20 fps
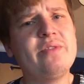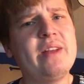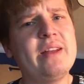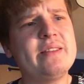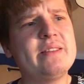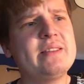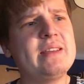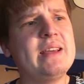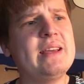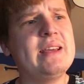
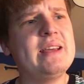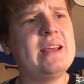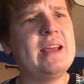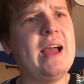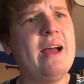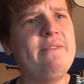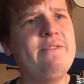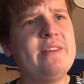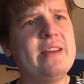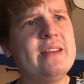that's a
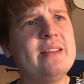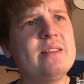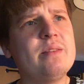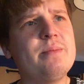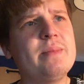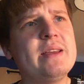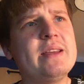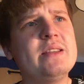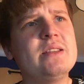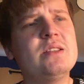
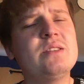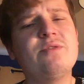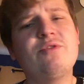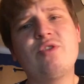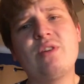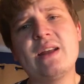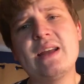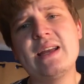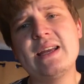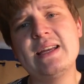Vietnamese
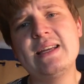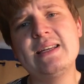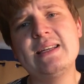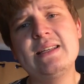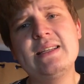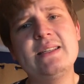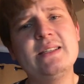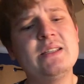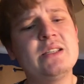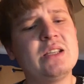
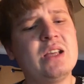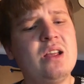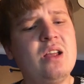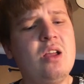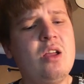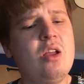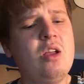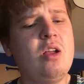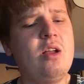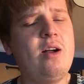phrase
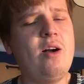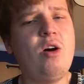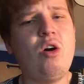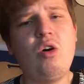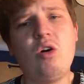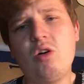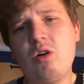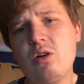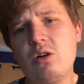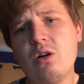
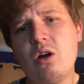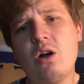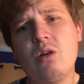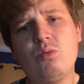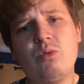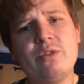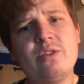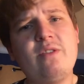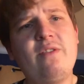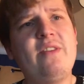or
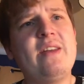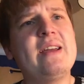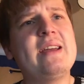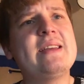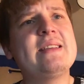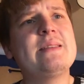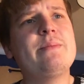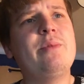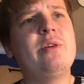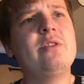what the thing
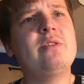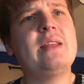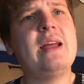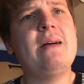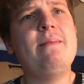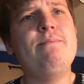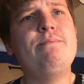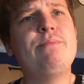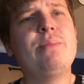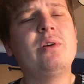is about
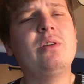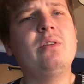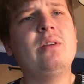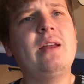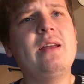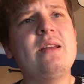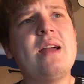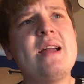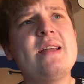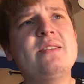that, but
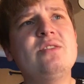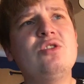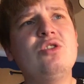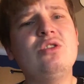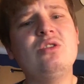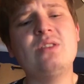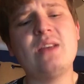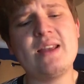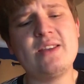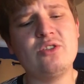
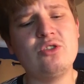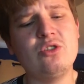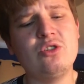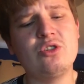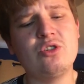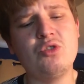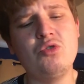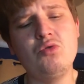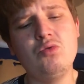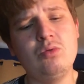it's
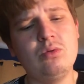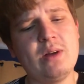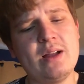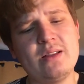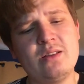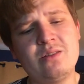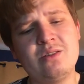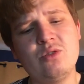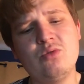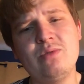
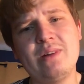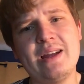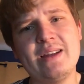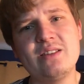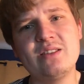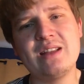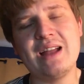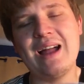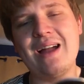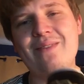so
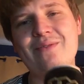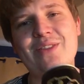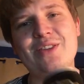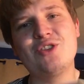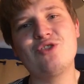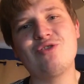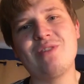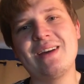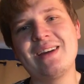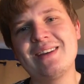nice to have this
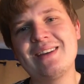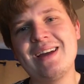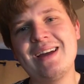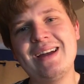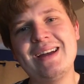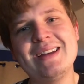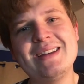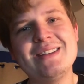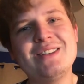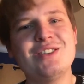drink,
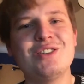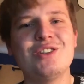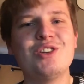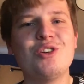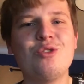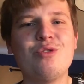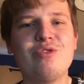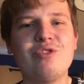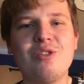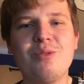guys, you
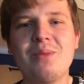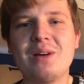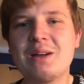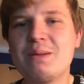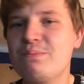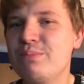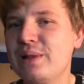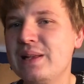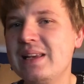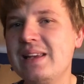know, from a
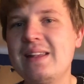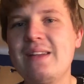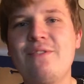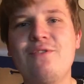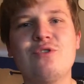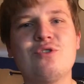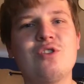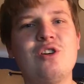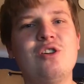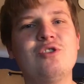completely
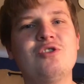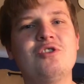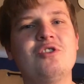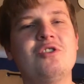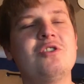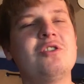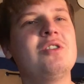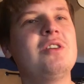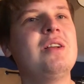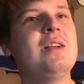different
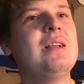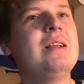culture.